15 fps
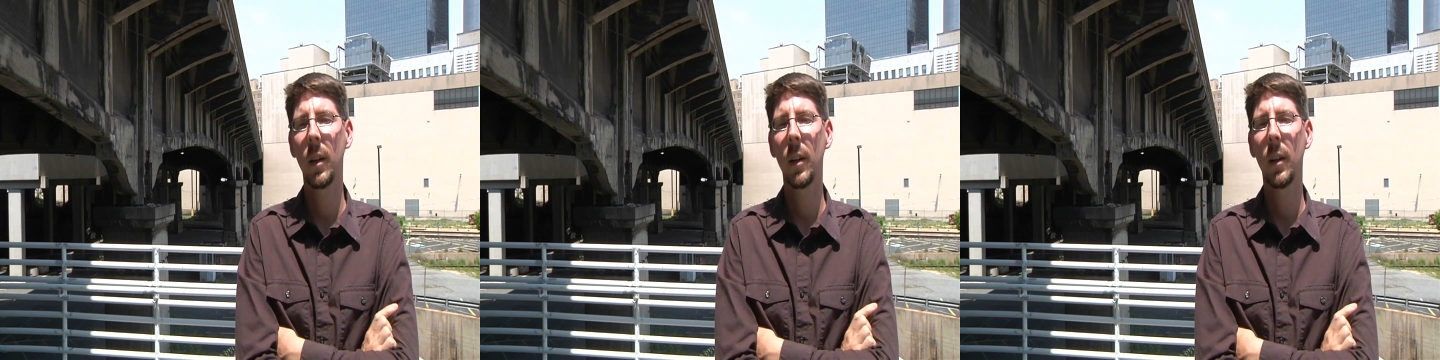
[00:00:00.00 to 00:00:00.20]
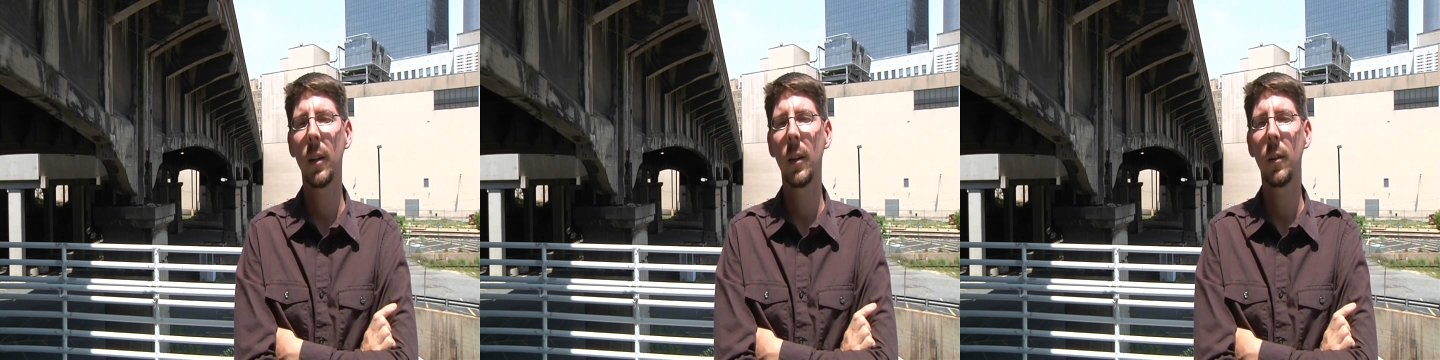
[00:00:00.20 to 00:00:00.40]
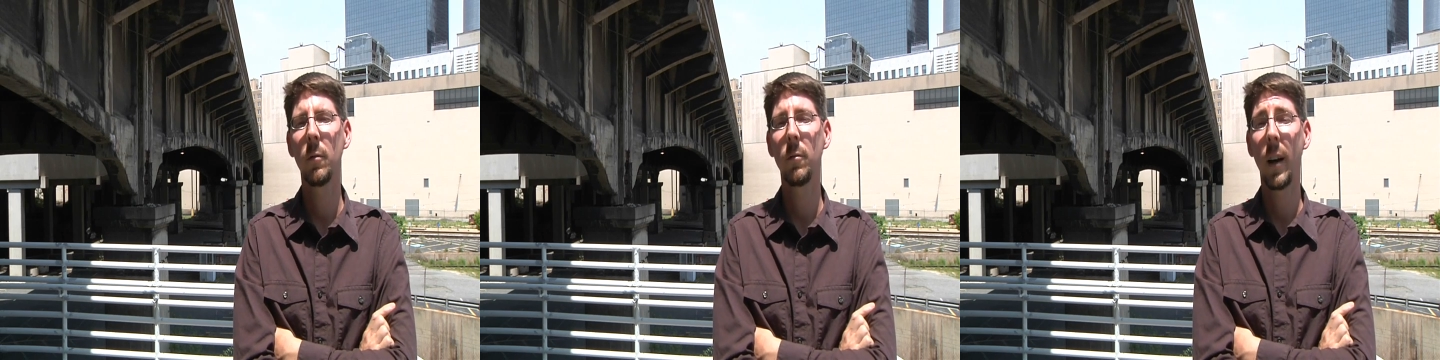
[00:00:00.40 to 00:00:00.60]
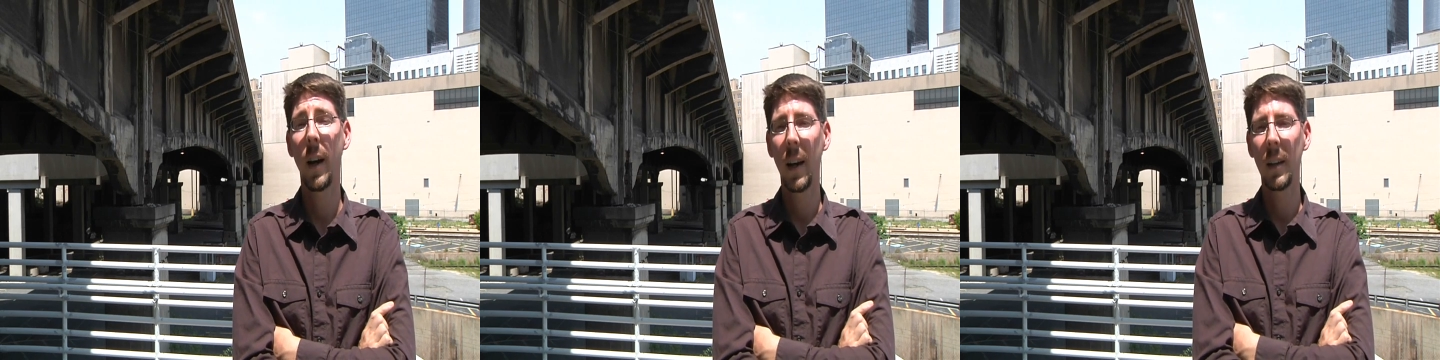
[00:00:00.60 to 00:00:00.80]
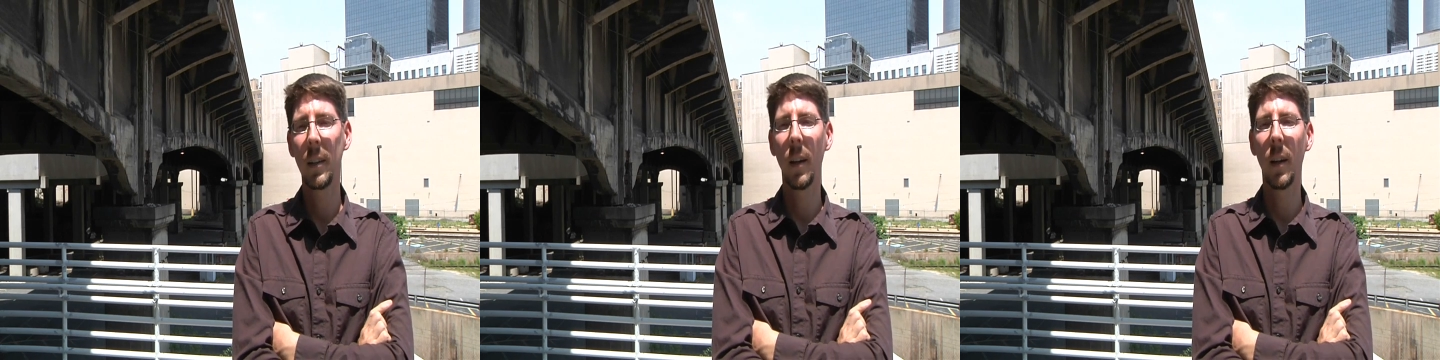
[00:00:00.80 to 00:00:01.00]

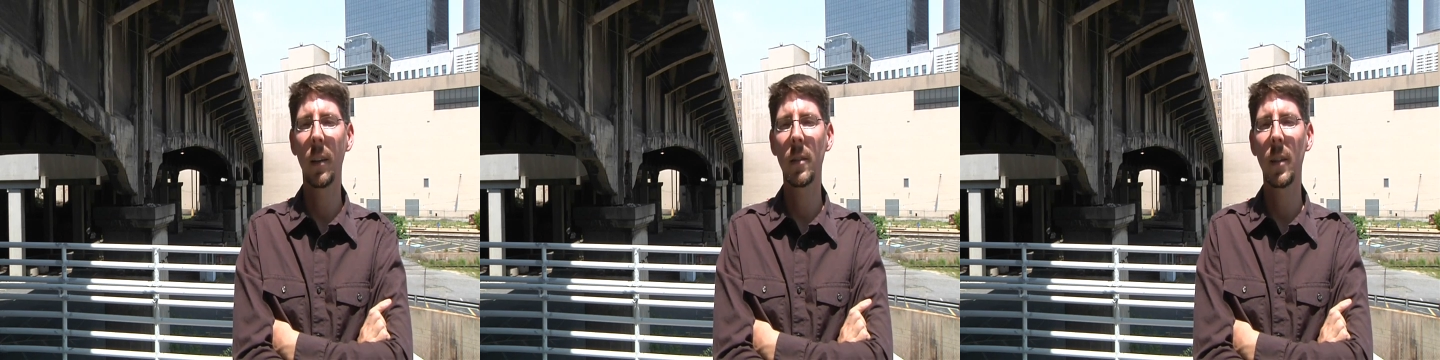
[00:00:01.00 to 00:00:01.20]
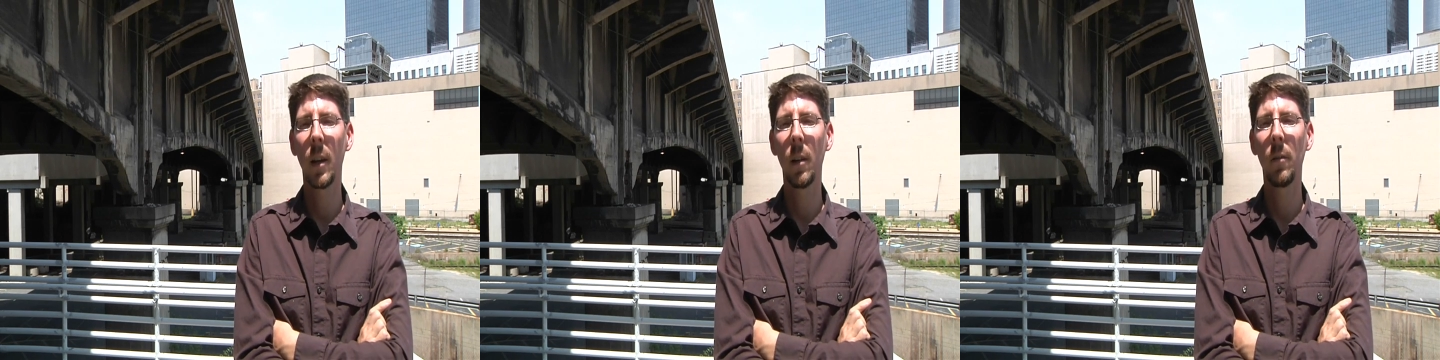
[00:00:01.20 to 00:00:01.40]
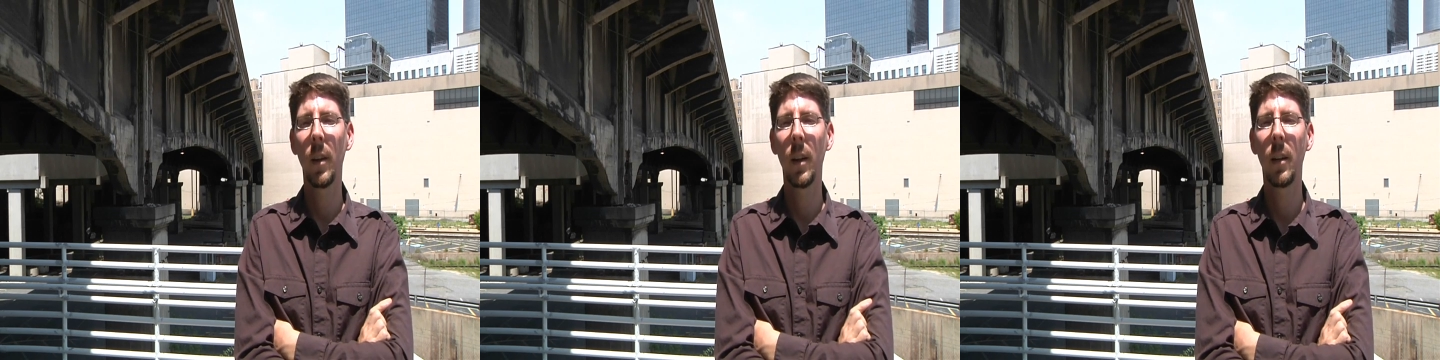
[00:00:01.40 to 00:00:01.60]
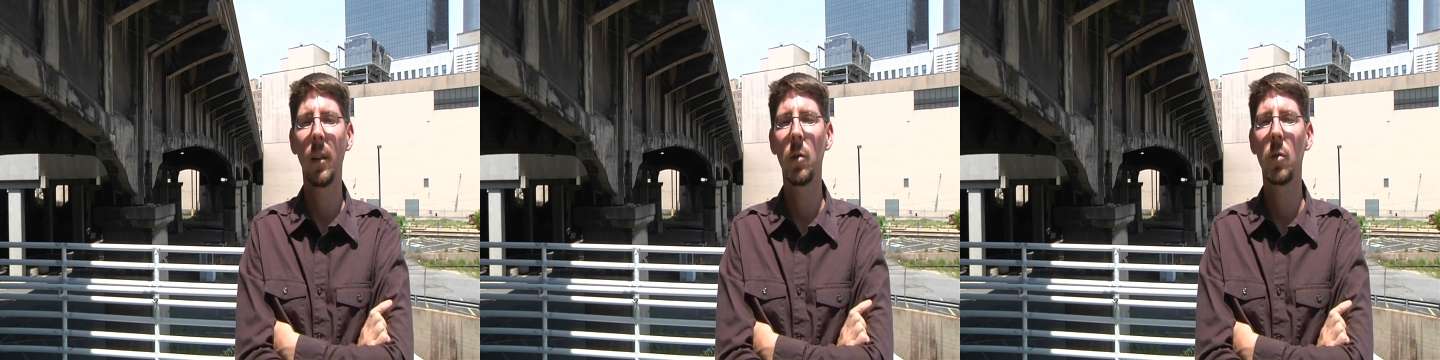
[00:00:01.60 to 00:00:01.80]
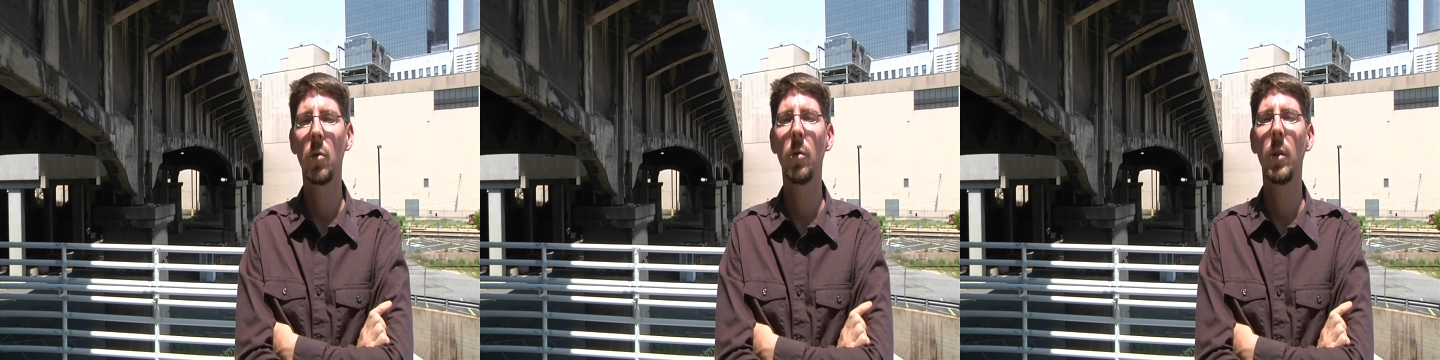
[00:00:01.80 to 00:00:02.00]
viaducts,
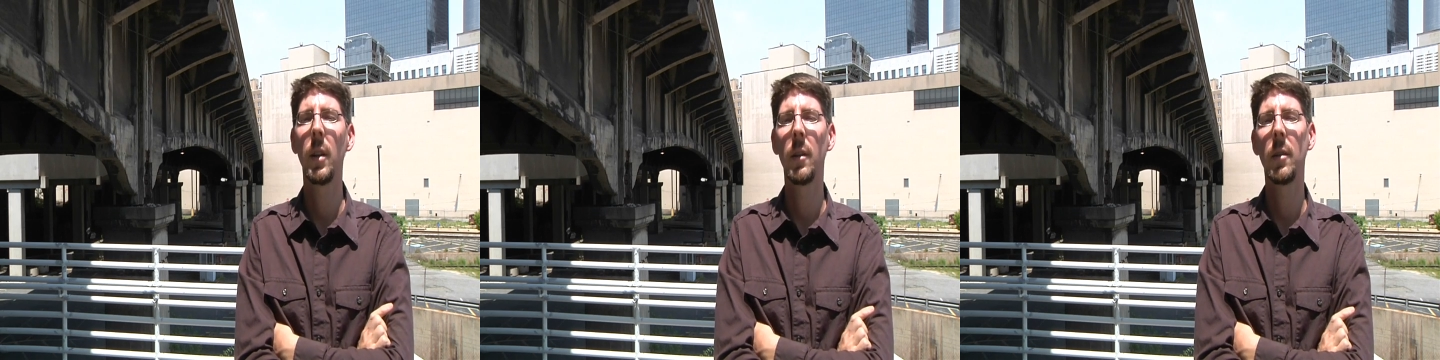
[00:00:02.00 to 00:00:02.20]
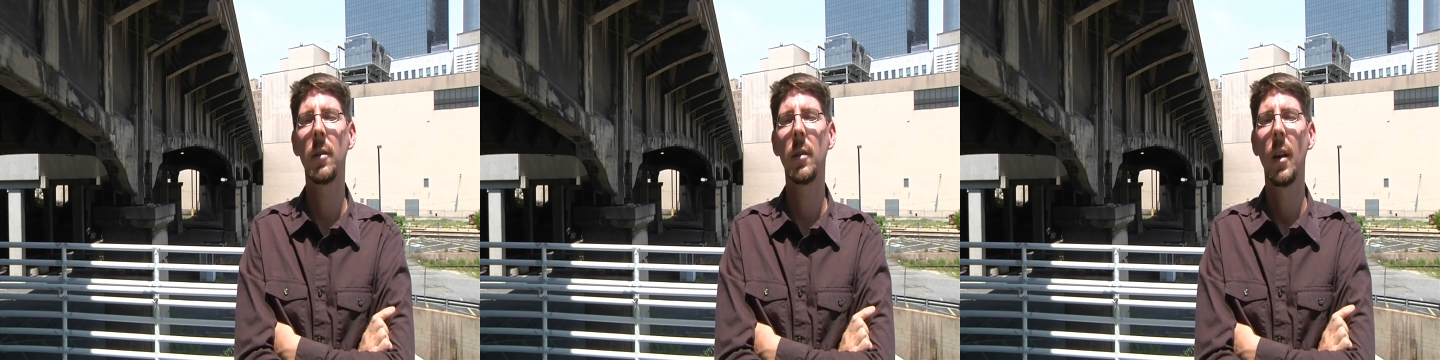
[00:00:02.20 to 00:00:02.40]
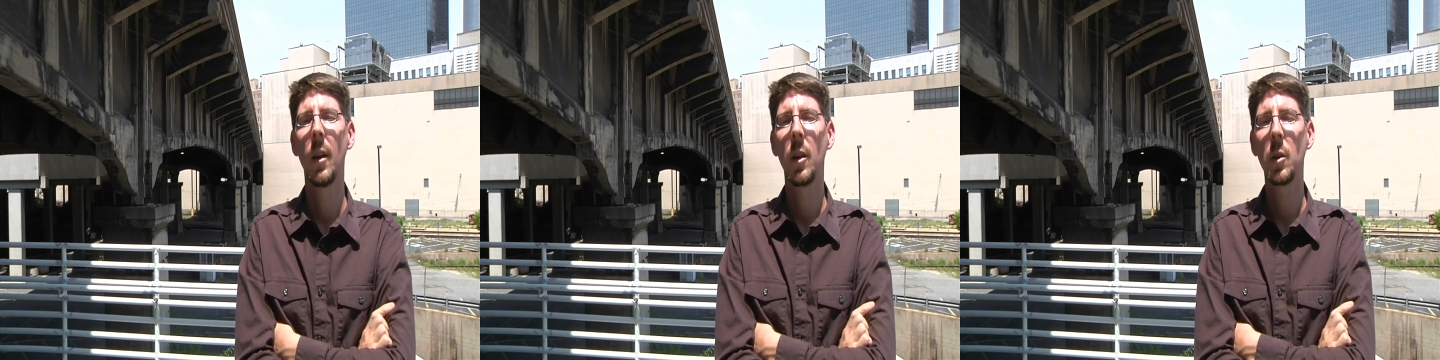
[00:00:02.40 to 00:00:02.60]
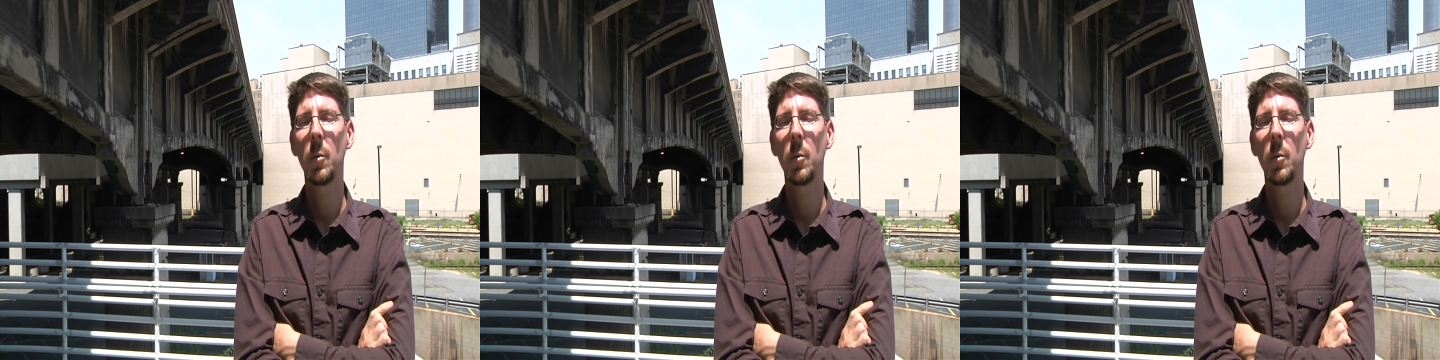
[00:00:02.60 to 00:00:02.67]
elevated streets,